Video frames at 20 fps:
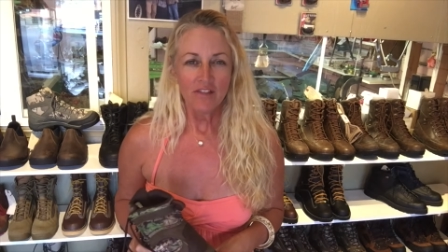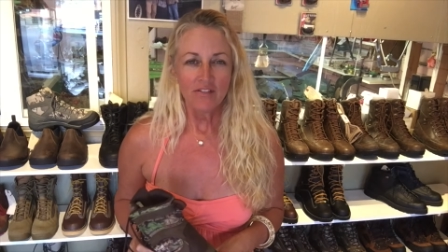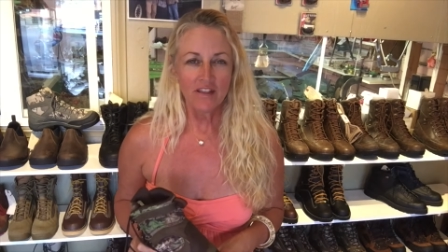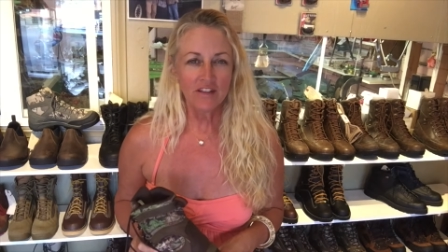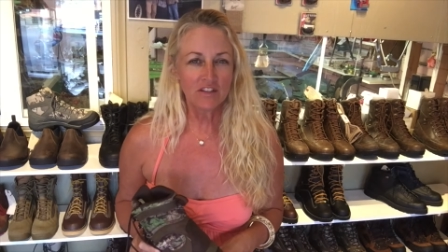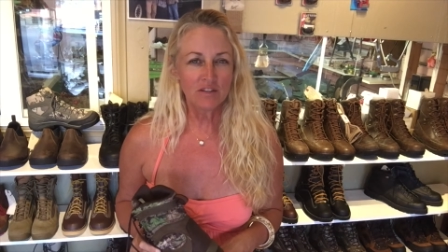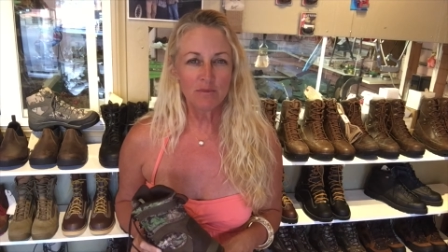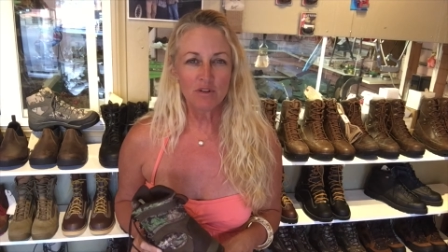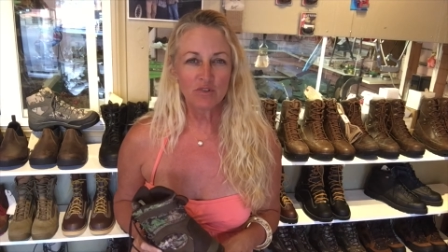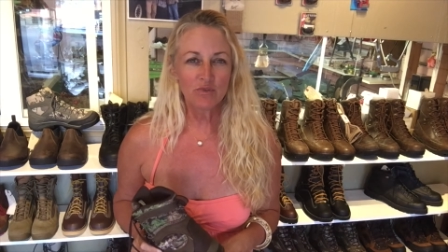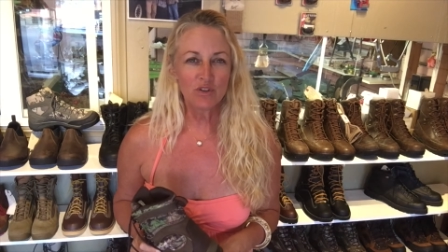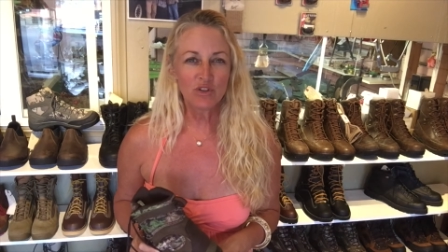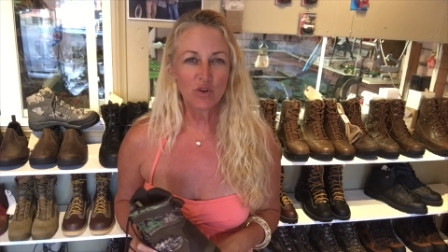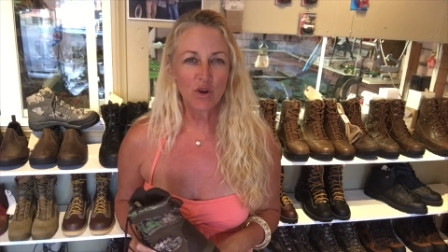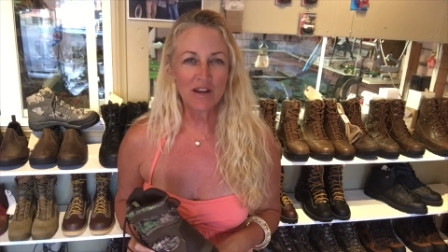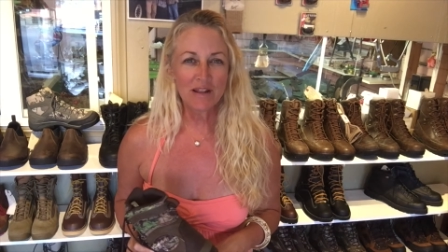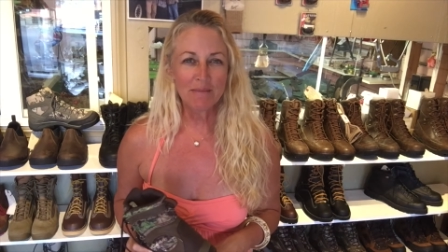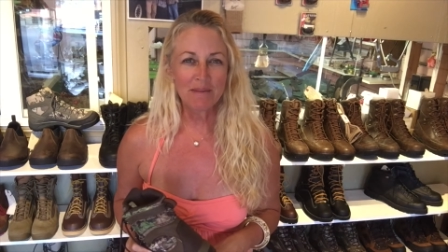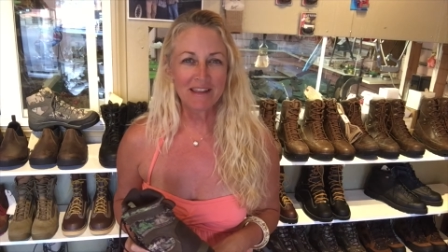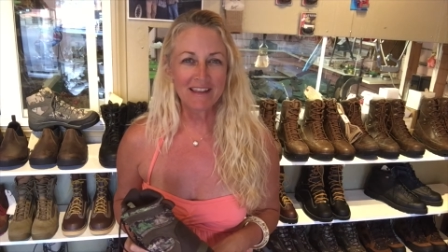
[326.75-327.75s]
Thanks so much for
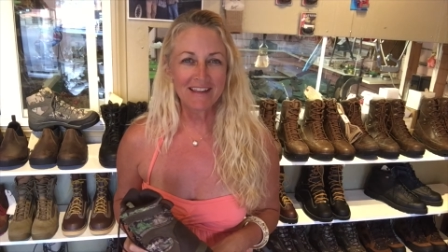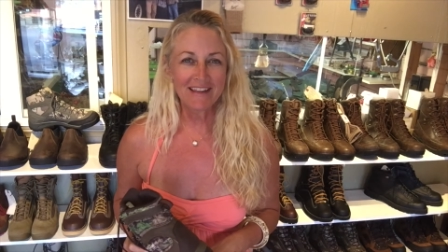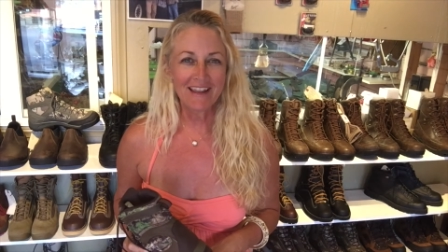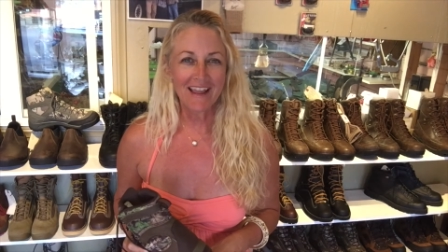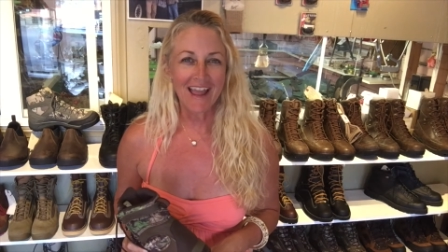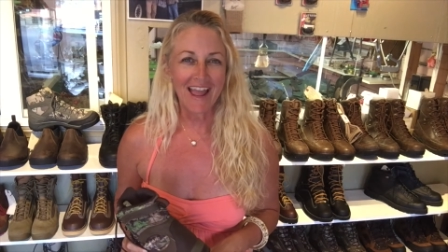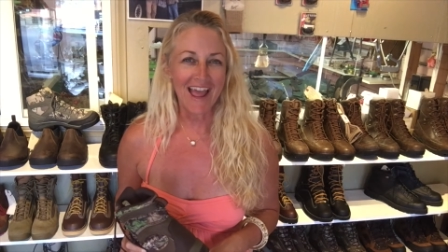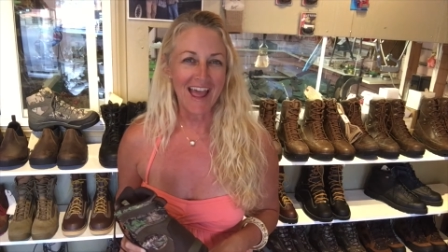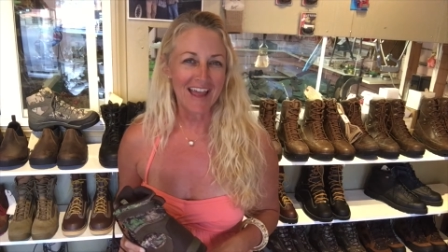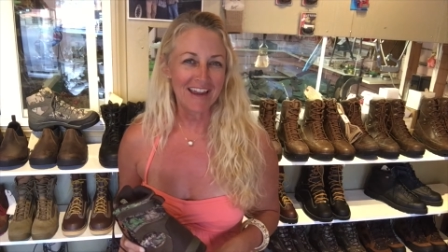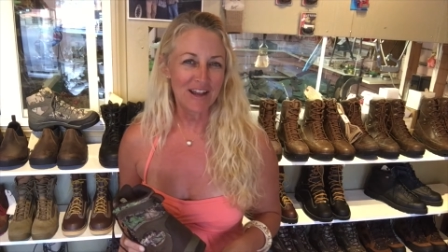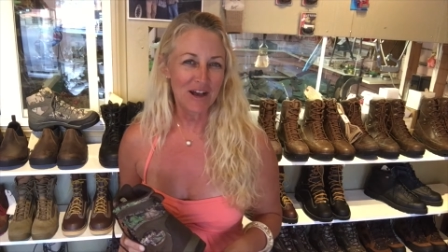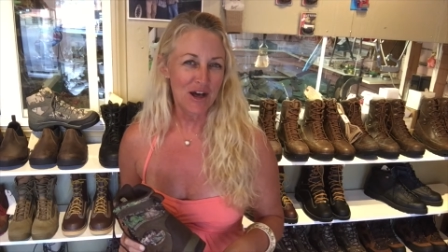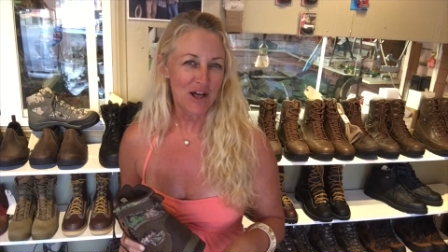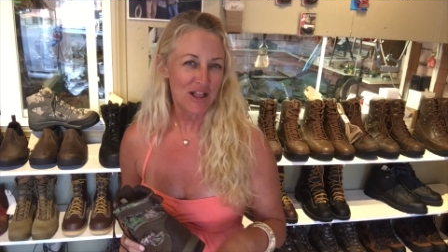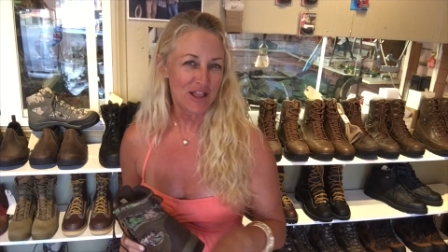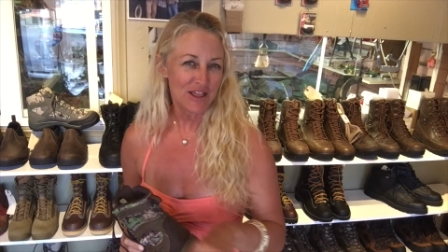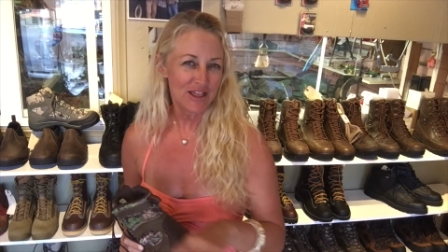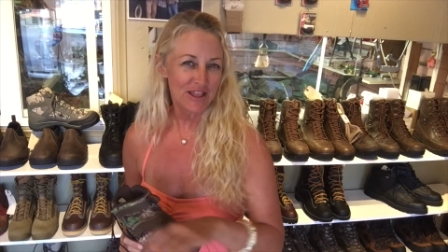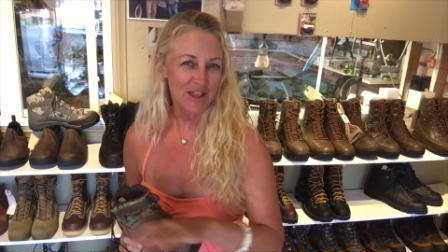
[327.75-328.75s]
joining me, and
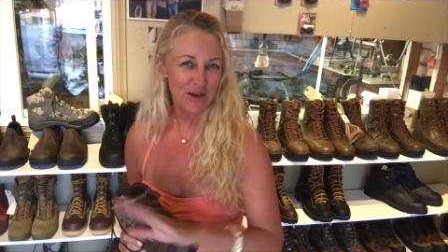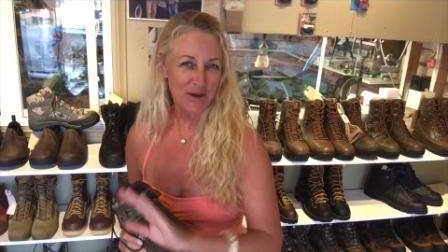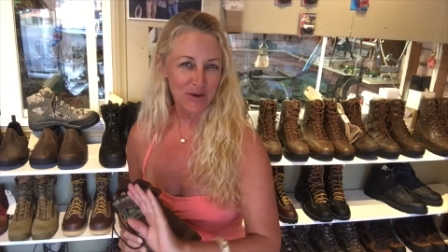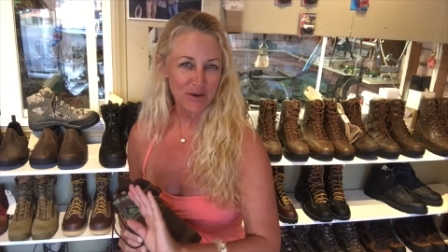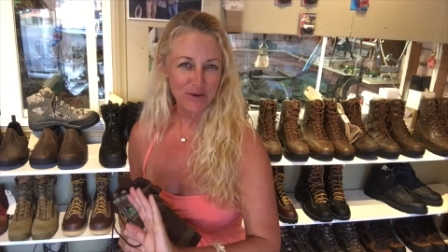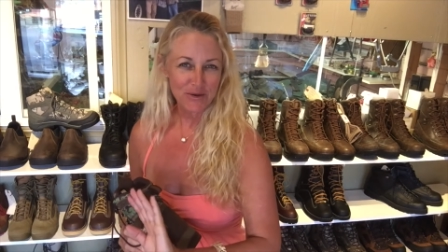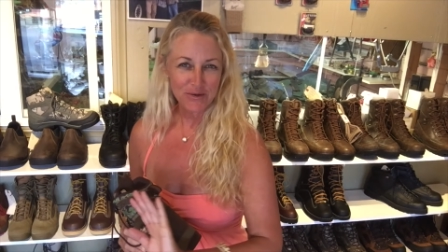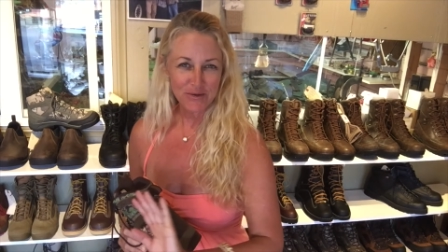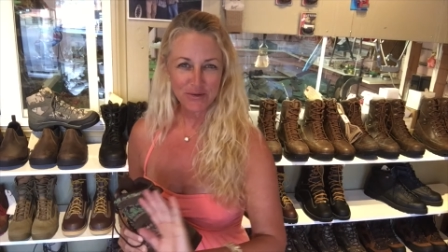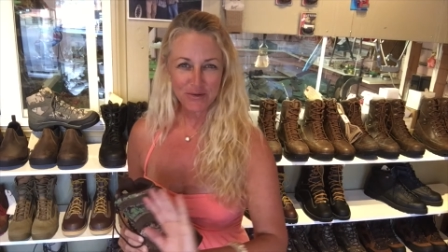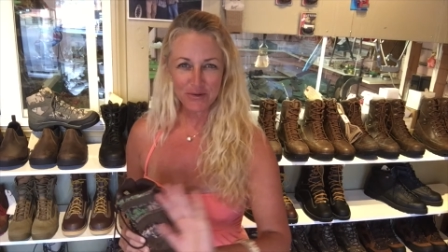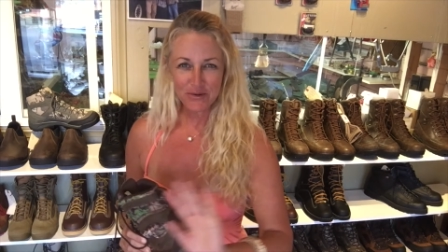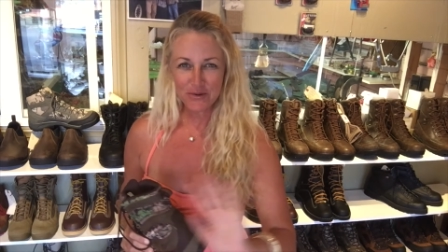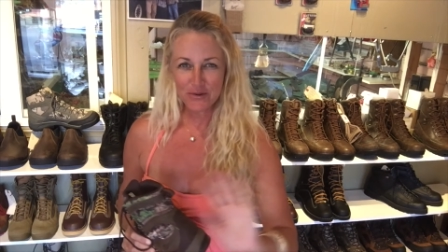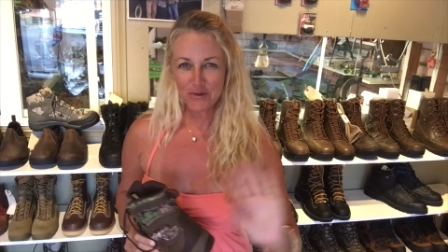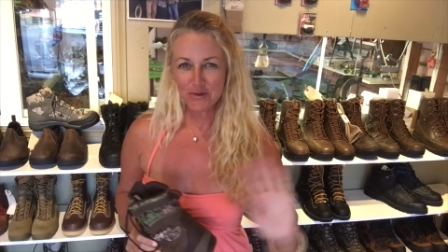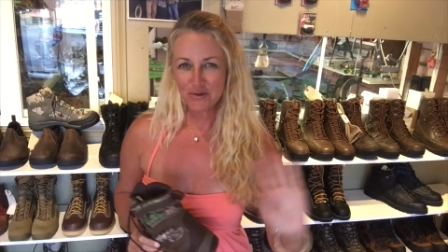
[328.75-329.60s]
aloha!